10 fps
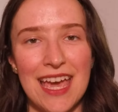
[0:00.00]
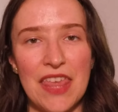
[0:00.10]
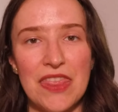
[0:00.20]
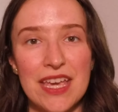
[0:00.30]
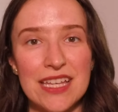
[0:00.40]

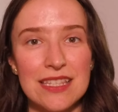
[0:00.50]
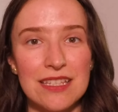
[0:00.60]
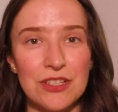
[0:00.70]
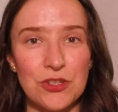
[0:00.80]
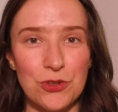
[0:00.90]

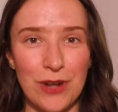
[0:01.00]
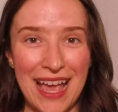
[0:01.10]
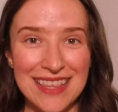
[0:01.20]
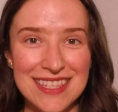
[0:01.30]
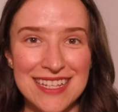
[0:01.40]
this
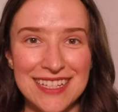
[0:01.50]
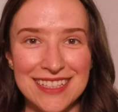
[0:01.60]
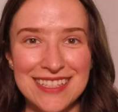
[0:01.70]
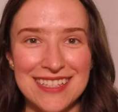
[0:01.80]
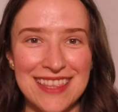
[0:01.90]
transit,